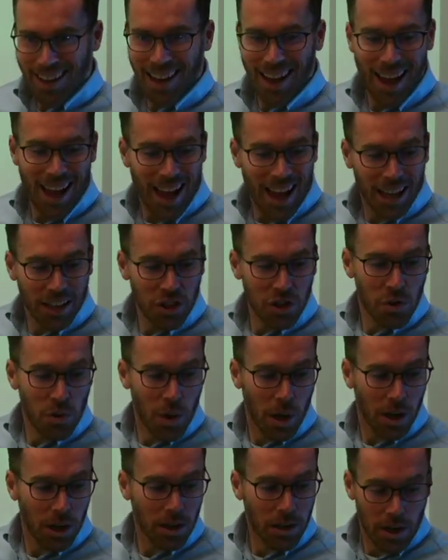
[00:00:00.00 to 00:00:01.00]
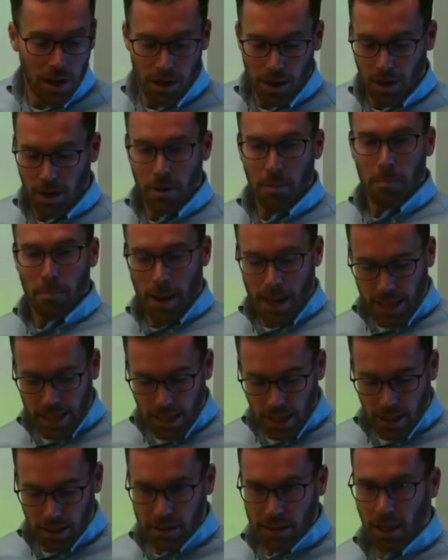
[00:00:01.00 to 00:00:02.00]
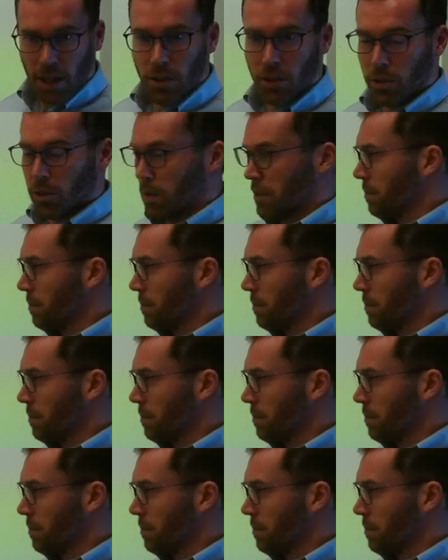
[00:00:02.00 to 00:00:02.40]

and you are making a tunnel.